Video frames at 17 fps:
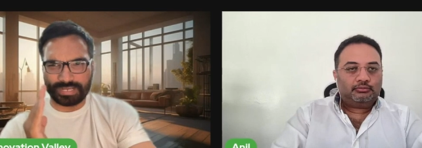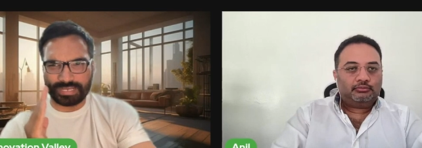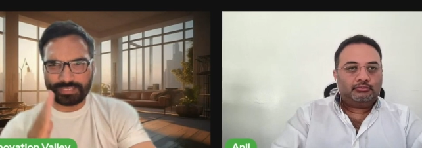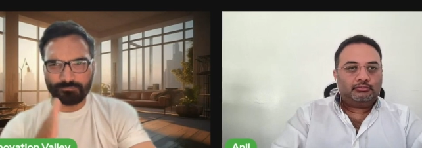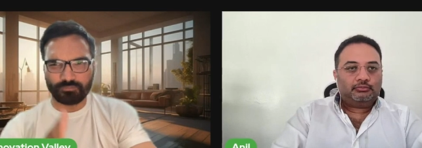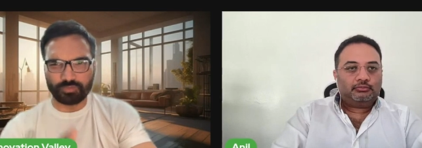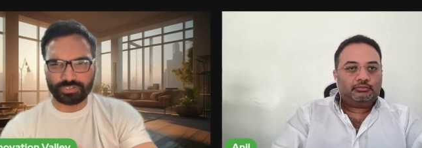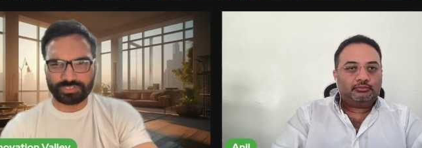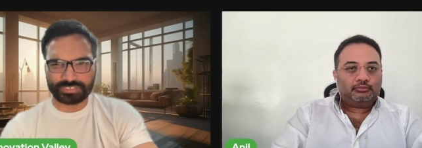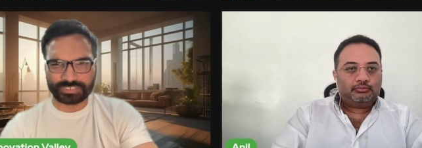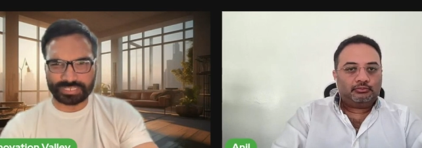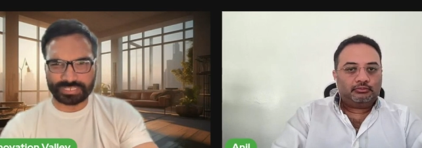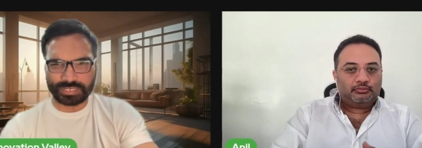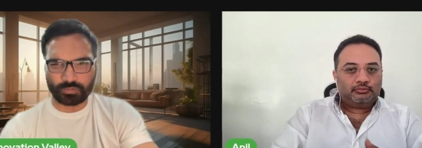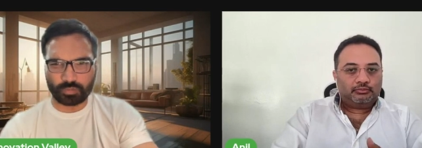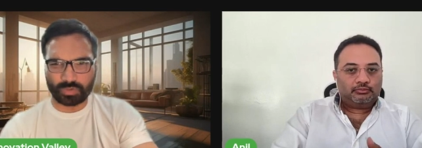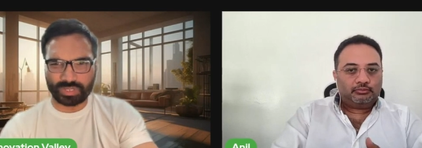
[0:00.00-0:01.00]
Speaker 1: I would
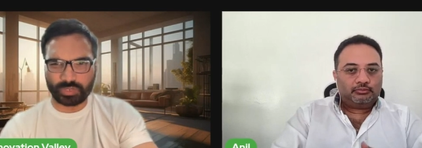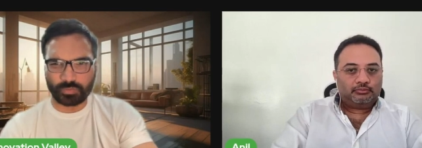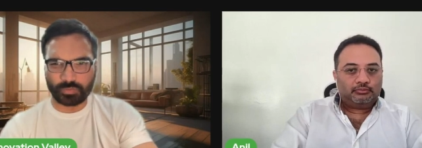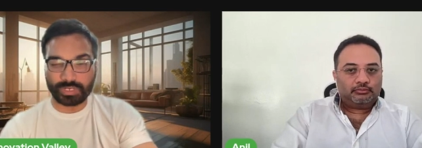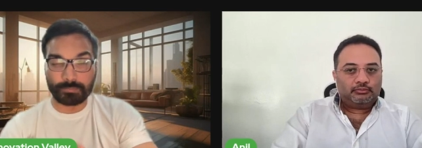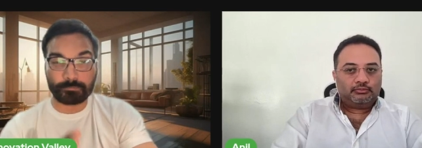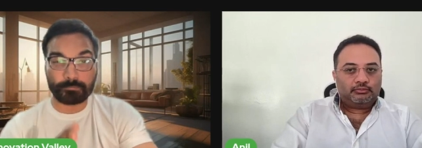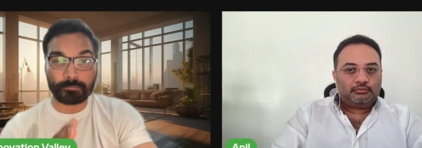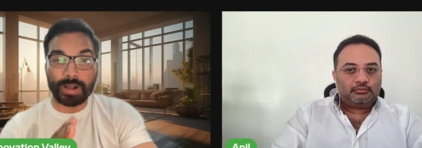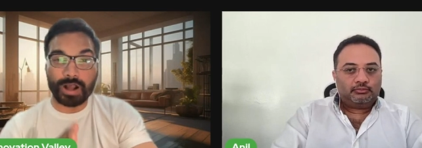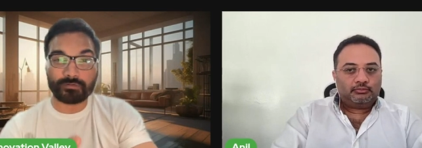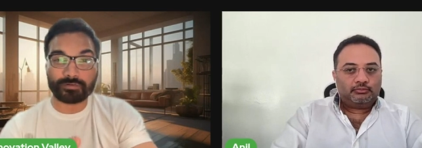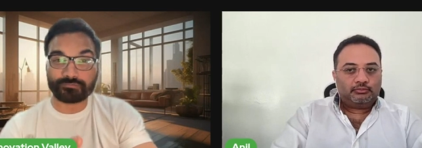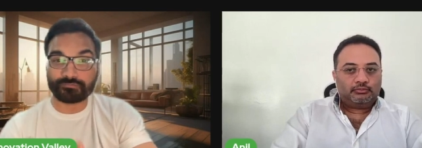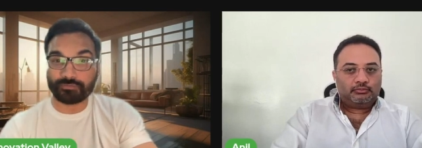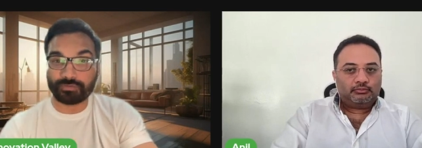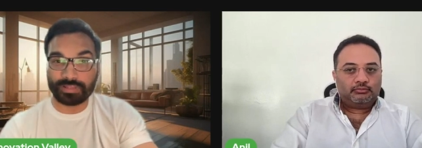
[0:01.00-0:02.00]
say very, very
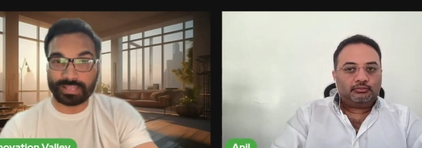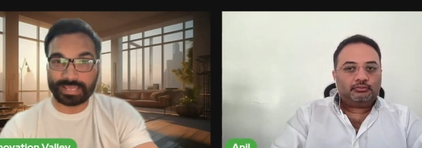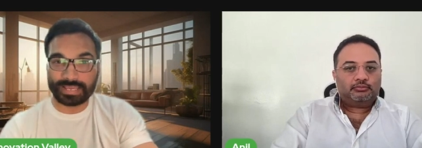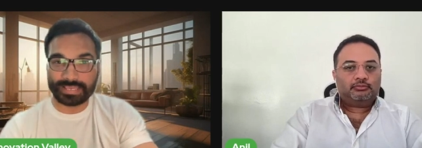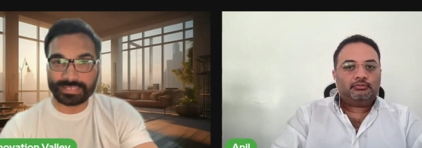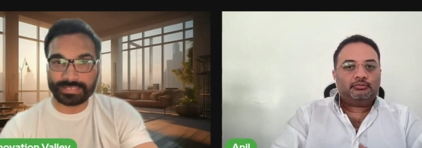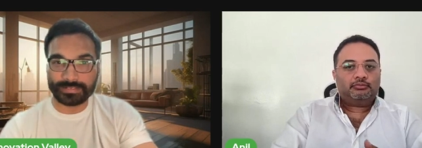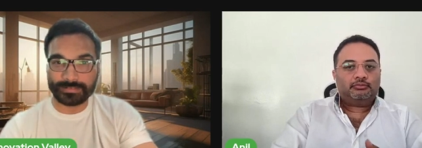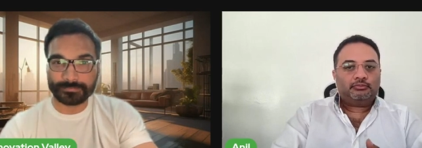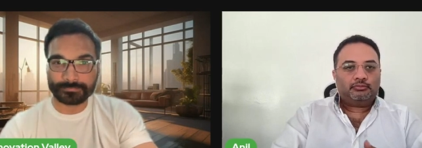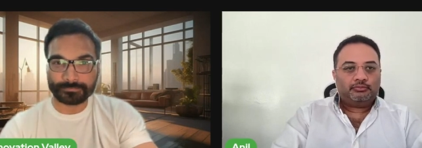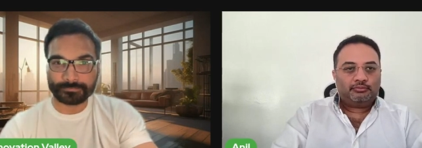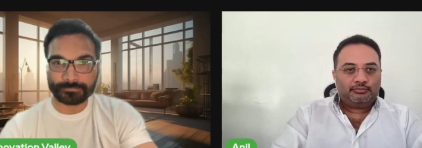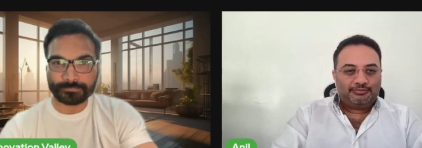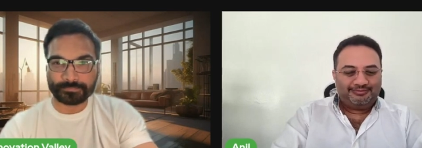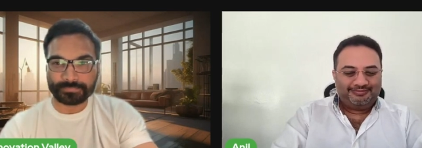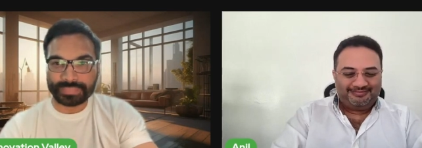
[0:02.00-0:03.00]
powerful line
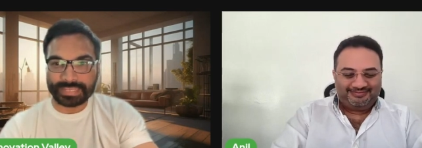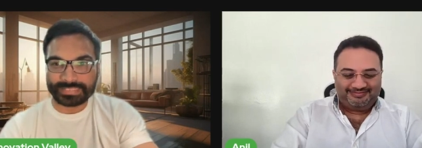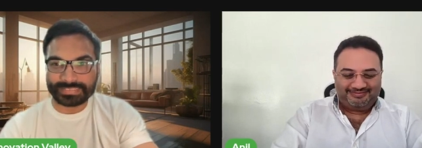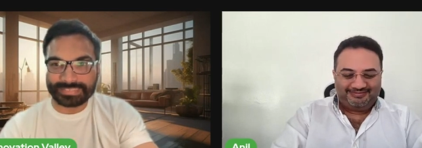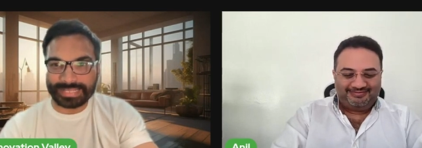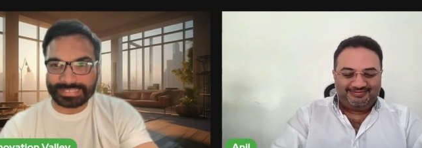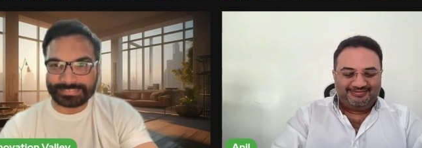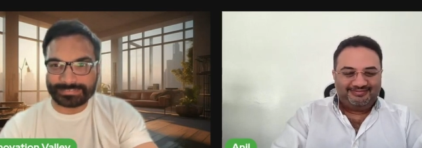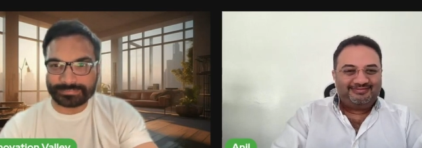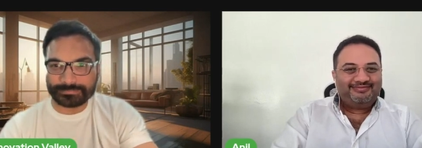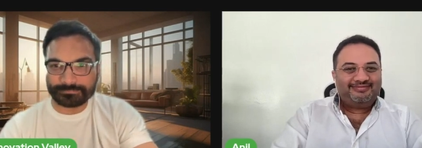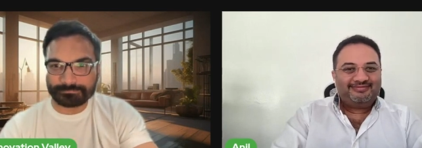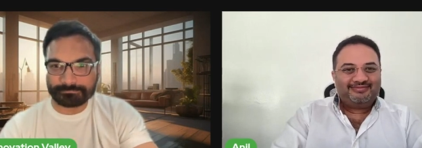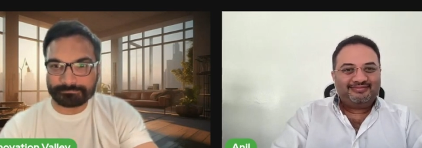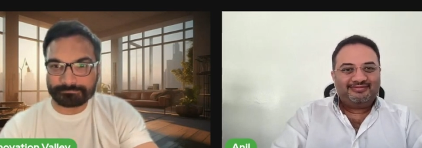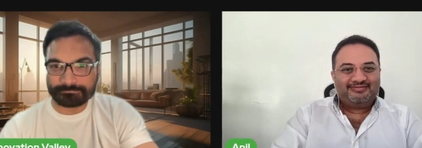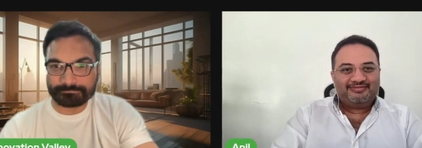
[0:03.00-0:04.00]
that
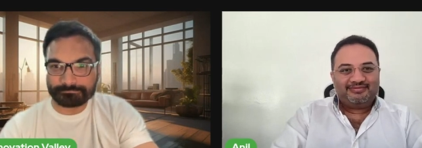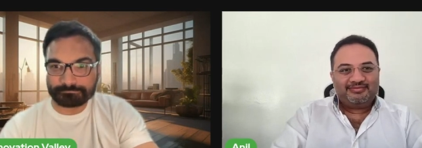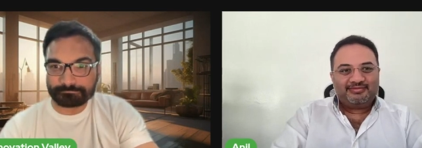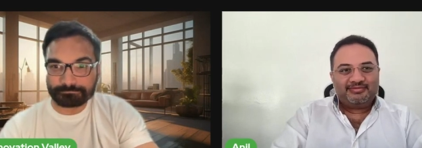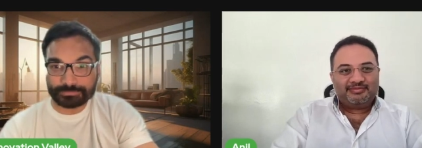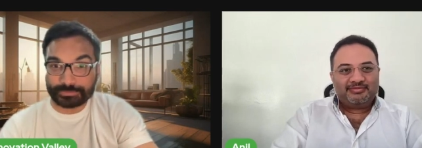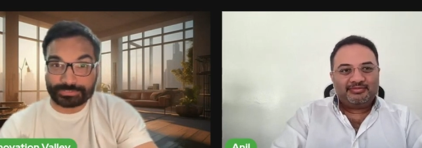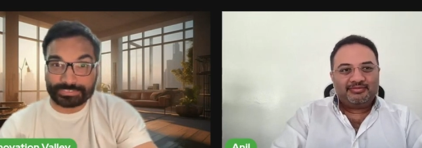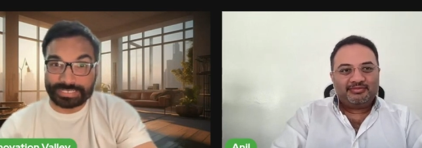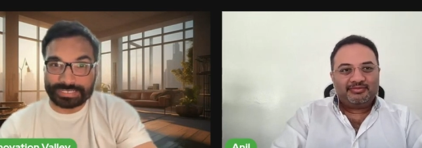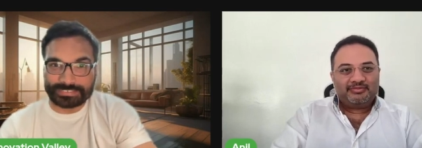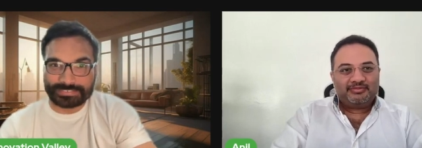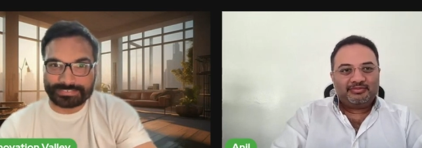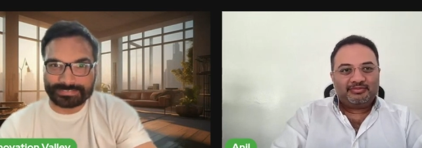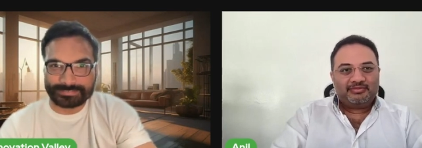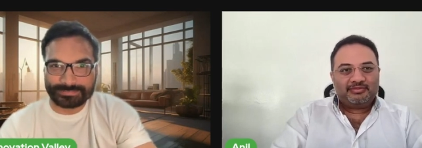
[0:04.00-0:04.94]
start.